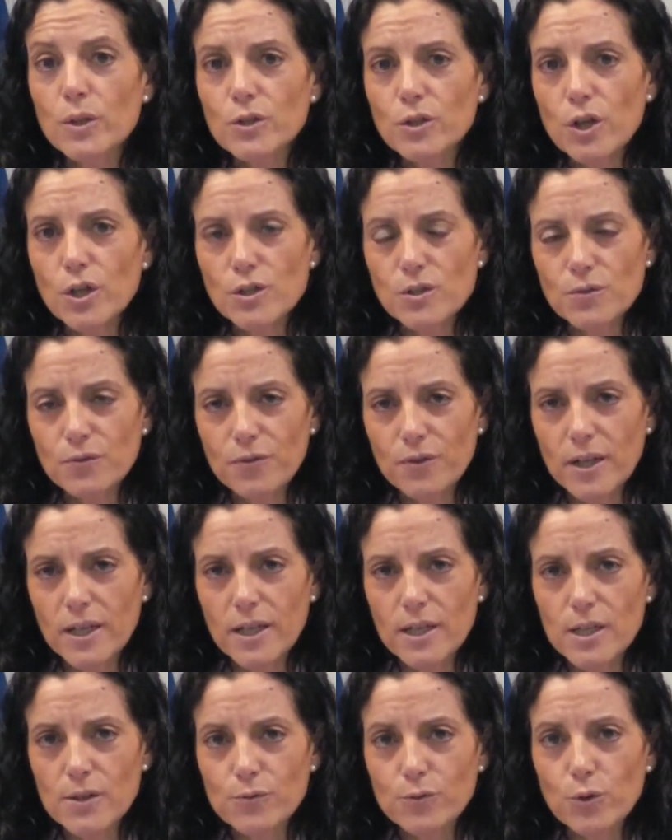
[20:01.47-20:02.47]
that were not
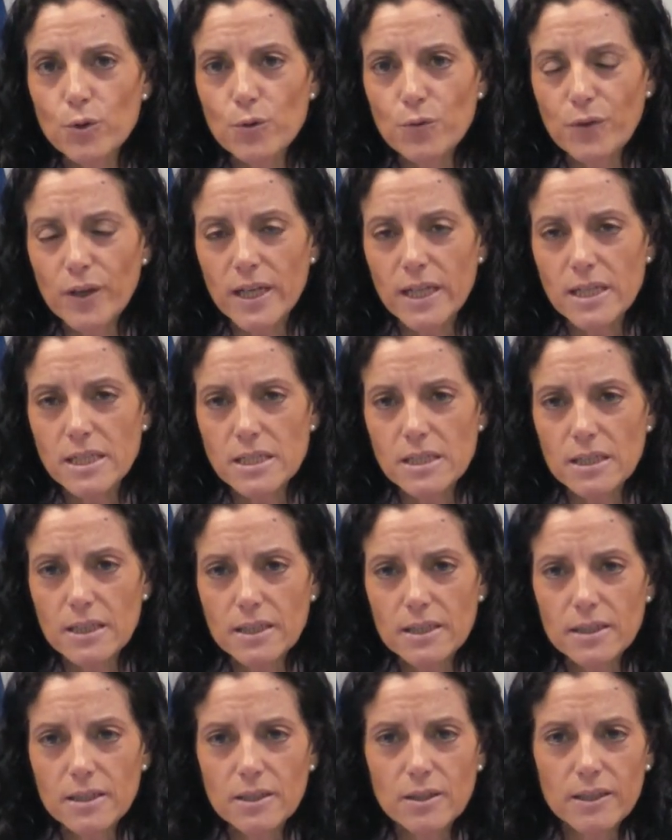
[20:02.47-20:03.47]
uh, fulfilled
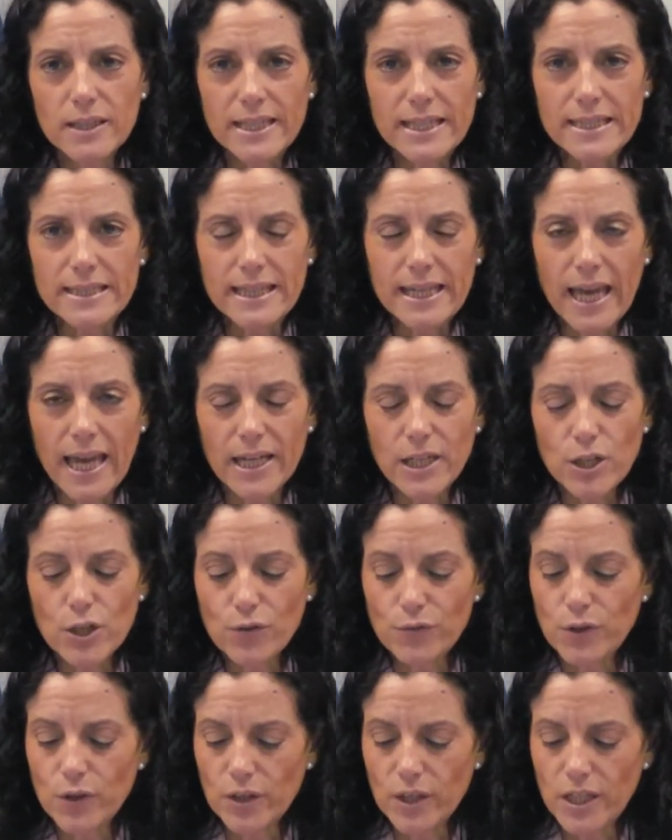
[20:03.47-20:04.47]
uh, in any
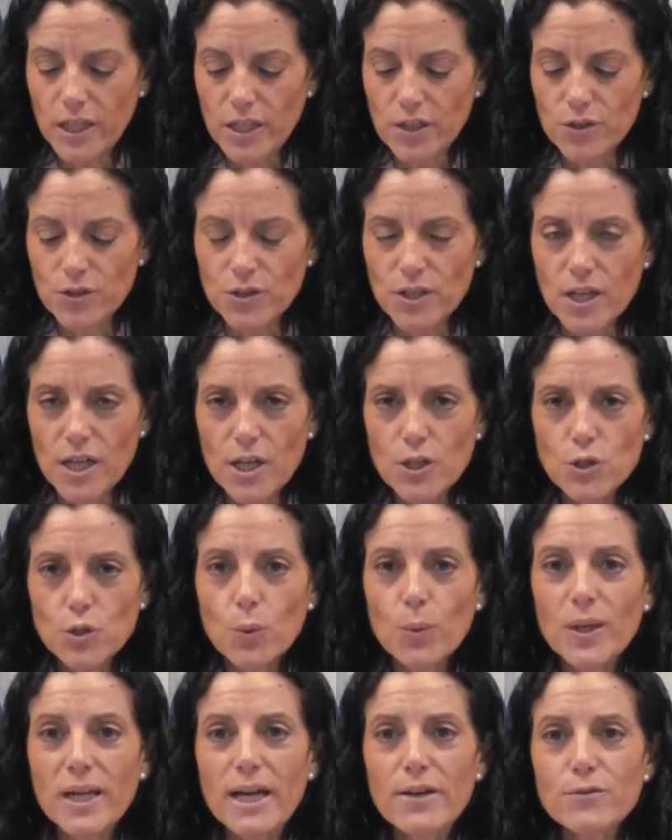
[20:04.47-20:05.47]
of the years.
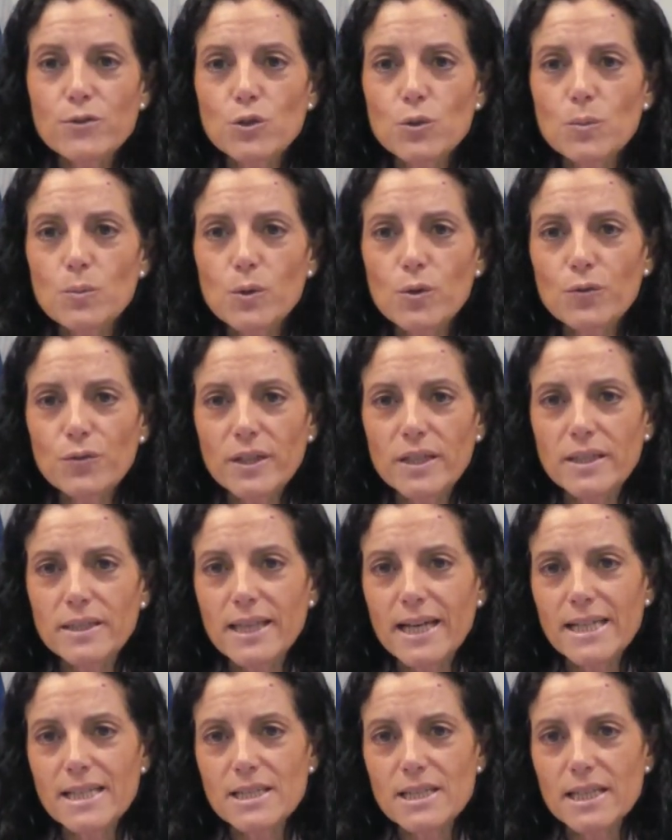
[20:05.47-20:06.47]
So we have to move
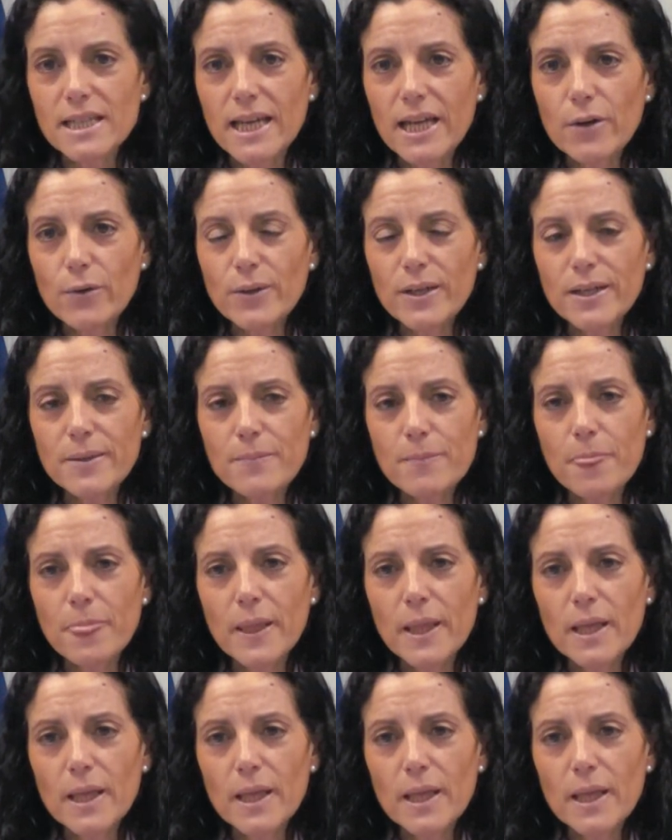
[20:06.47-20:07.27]
in that area.